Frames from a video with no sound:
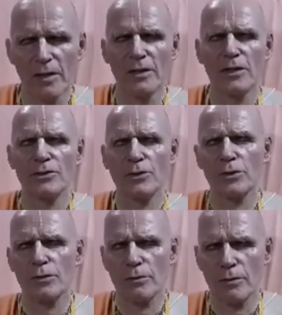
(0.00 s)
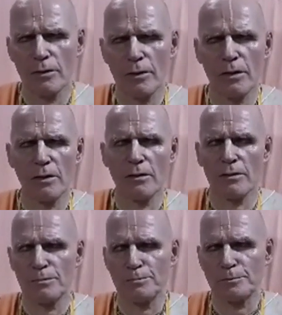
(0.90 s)
So
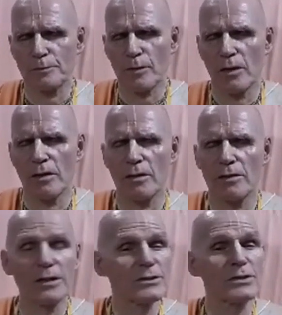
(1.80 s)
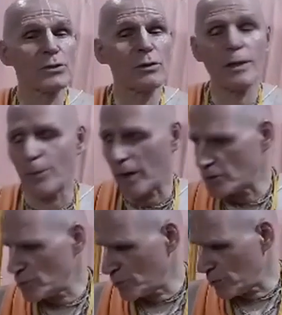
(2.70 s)
this is only
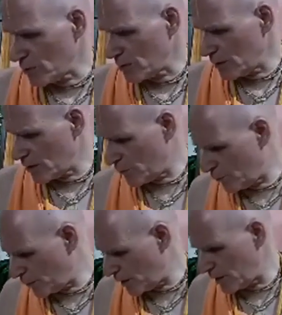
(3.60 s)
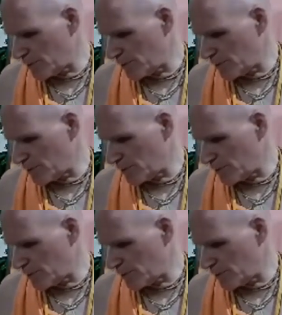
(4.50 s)
possible if we